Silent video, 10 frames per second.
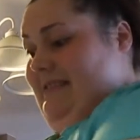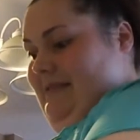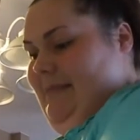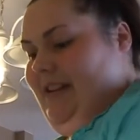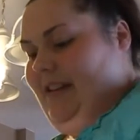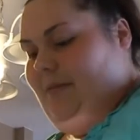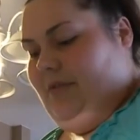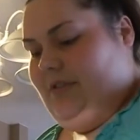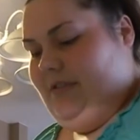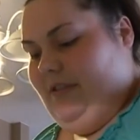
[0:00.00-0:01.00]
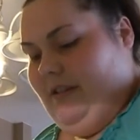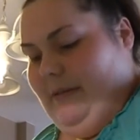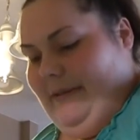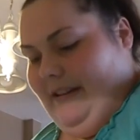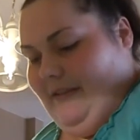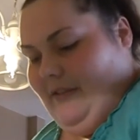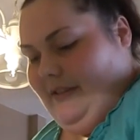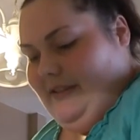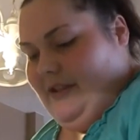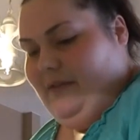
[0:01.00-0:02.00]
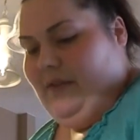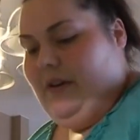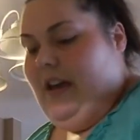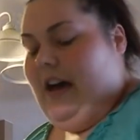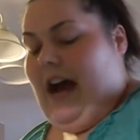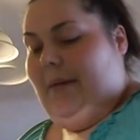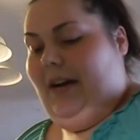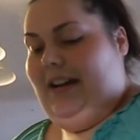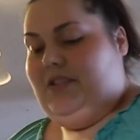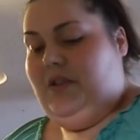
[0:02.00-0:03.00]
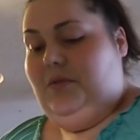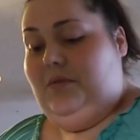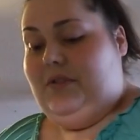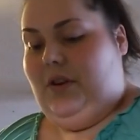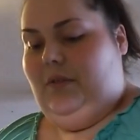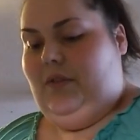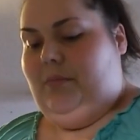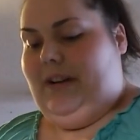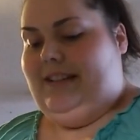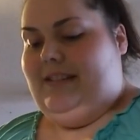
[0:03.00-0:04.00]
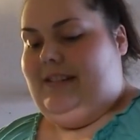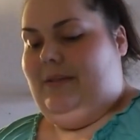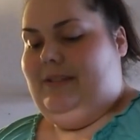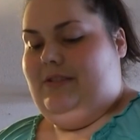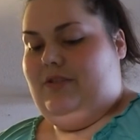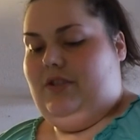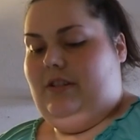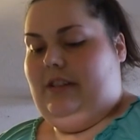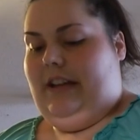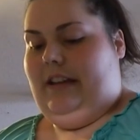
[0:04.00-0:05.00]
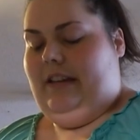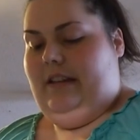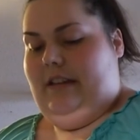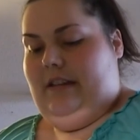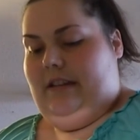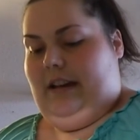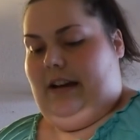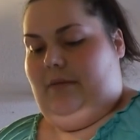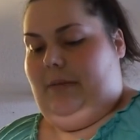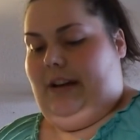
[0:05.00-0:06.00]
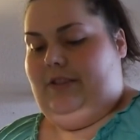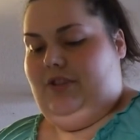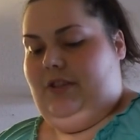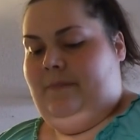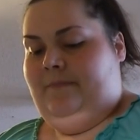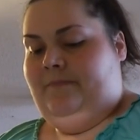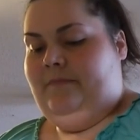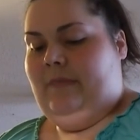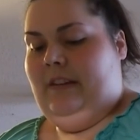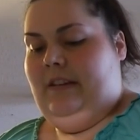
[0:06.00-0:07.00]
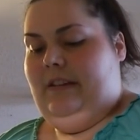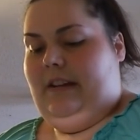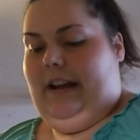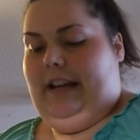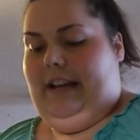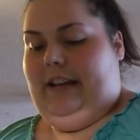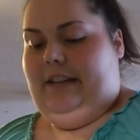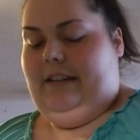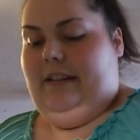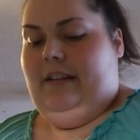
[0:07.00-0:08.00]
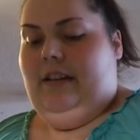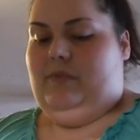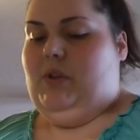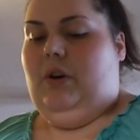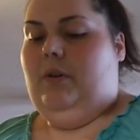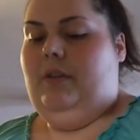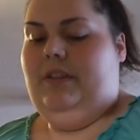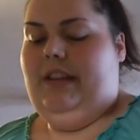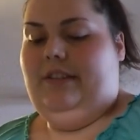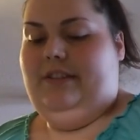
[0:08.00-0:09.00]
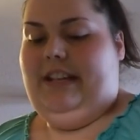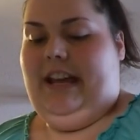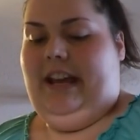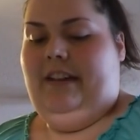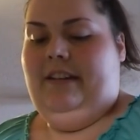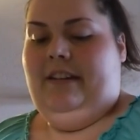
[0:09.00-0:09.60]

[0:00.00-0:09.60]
my cutting board is not going to be big enough for all this tofu. I bought 2 tofu bricks because I wasn't sure, like, how much I needed. So the other day,